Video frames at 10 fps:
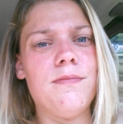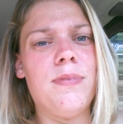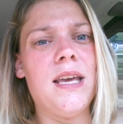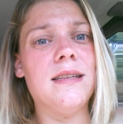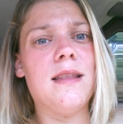
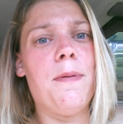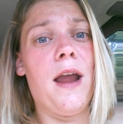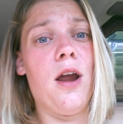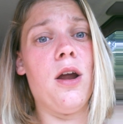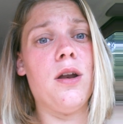Because the
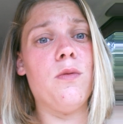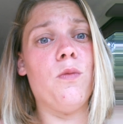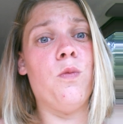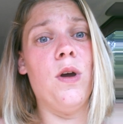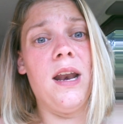parent
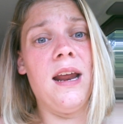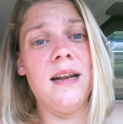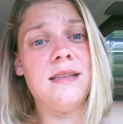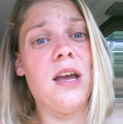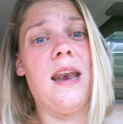went in
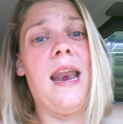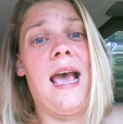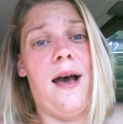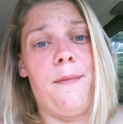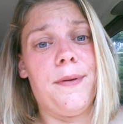and took a
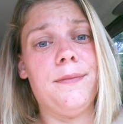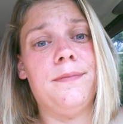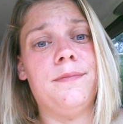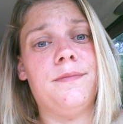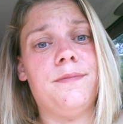nap.
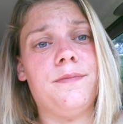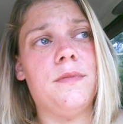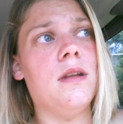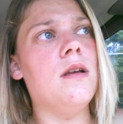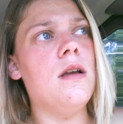
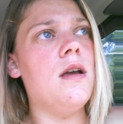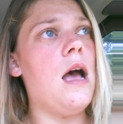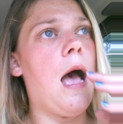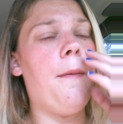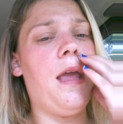
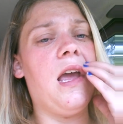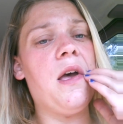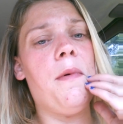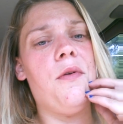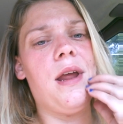I mean,
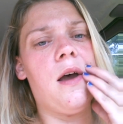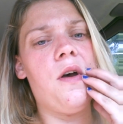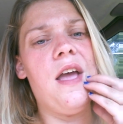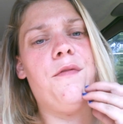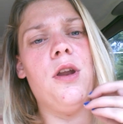come on now.
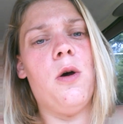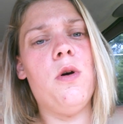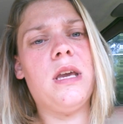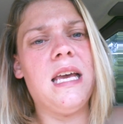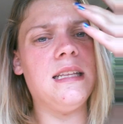If you don't
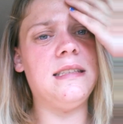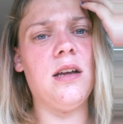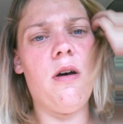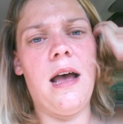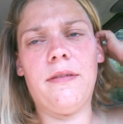want kids,
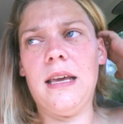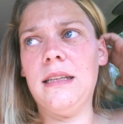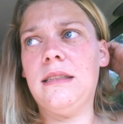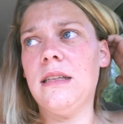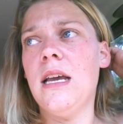don't have
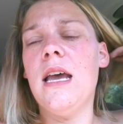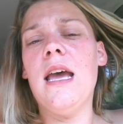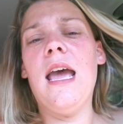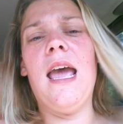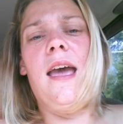kids.
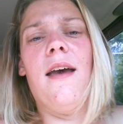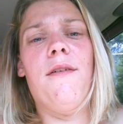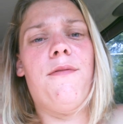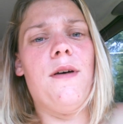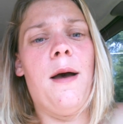
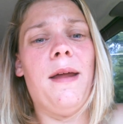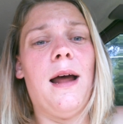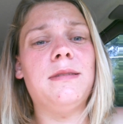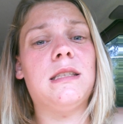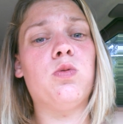
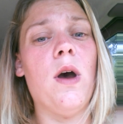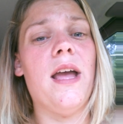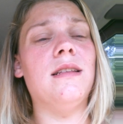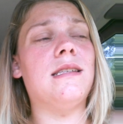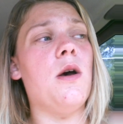I'm
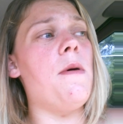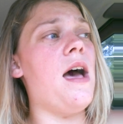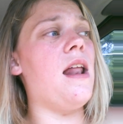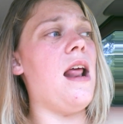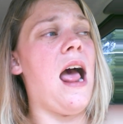sweating so
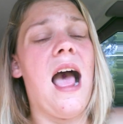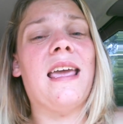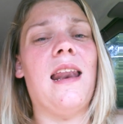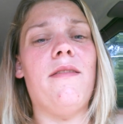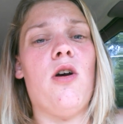bad, and I
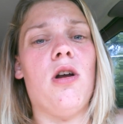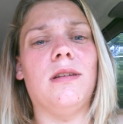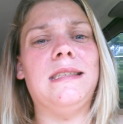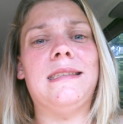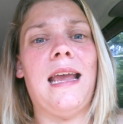can't even
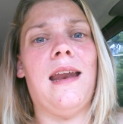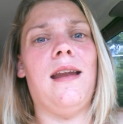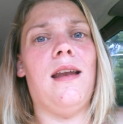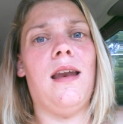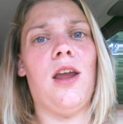hardly stand
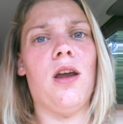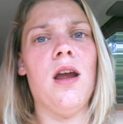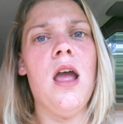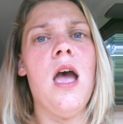it in here.